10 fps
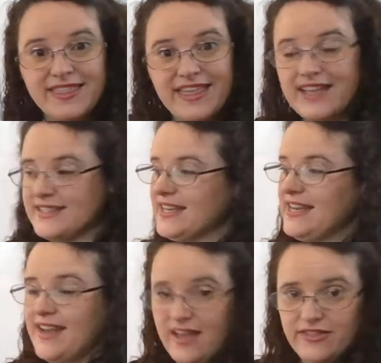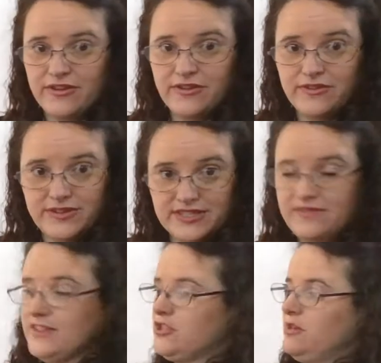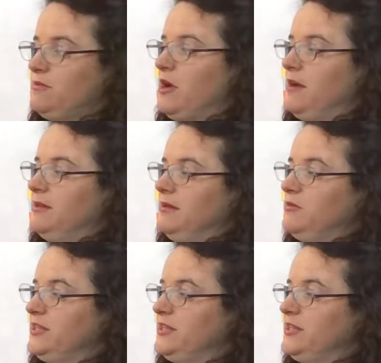That's another division problem.